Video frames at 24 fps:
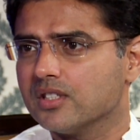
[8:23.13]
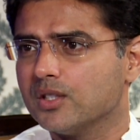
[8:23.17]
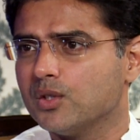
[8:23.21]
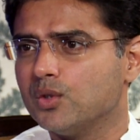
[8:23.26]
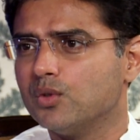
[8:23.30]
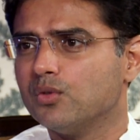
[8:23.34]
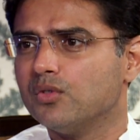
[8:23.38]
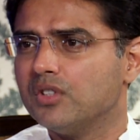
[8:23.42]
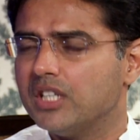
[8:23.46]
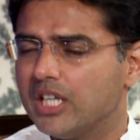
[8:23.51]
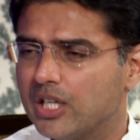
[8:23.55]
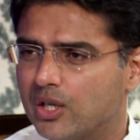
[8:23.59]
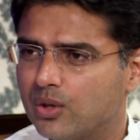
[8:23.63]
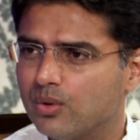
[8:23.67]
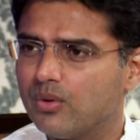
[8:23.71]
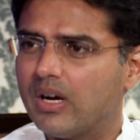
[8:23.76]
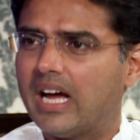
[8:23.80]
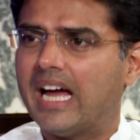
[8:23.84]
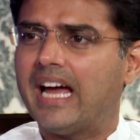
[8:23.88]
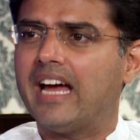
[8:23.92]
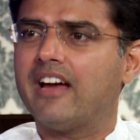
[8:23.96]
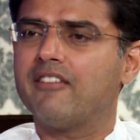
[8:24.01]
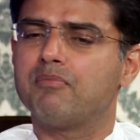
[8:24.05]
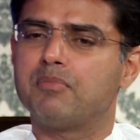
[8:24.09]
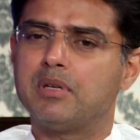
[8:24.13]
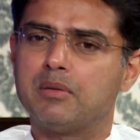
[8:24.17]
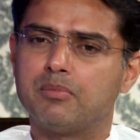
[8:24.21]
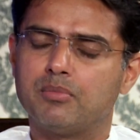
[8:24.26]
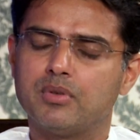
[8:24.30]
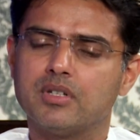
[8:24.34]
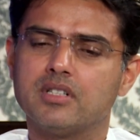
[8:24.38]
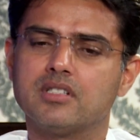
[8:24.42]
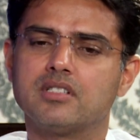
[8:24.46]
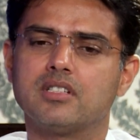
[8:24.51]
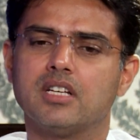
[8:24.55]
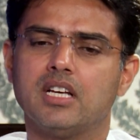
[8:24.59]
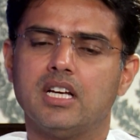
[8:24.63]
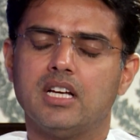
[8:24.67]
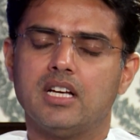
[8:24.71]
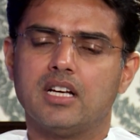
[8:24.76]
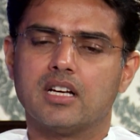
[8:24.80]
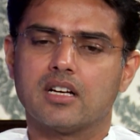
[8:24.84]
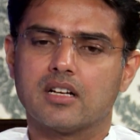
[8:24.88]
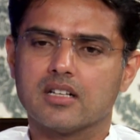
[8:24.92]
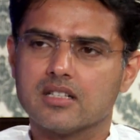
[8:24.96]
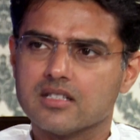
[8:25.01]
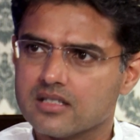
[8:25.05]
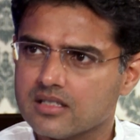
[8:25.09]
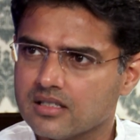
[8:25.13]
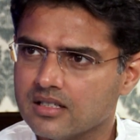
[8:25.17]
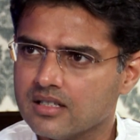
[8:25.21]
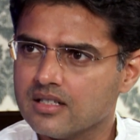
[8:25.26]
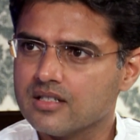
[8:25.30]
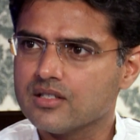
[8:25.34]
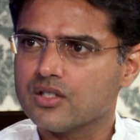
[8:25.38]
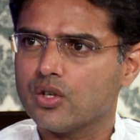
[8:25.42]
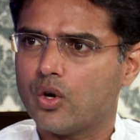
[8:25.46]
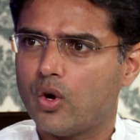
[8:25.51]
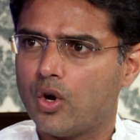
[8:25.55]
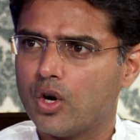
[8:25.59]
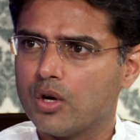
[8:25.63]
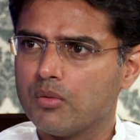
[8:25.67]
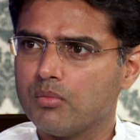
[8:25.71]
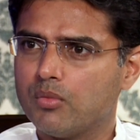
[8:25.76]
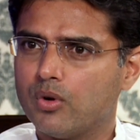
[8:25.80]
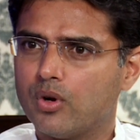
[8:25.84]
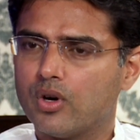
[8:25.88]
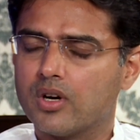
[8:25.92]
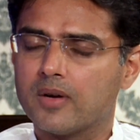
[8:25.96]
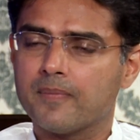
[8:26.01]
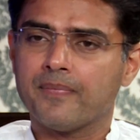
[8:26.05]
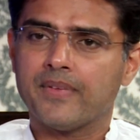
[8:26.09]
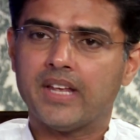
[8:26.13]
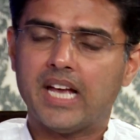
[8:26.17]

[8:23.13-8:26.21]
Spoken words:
You need to have people's concerns on board,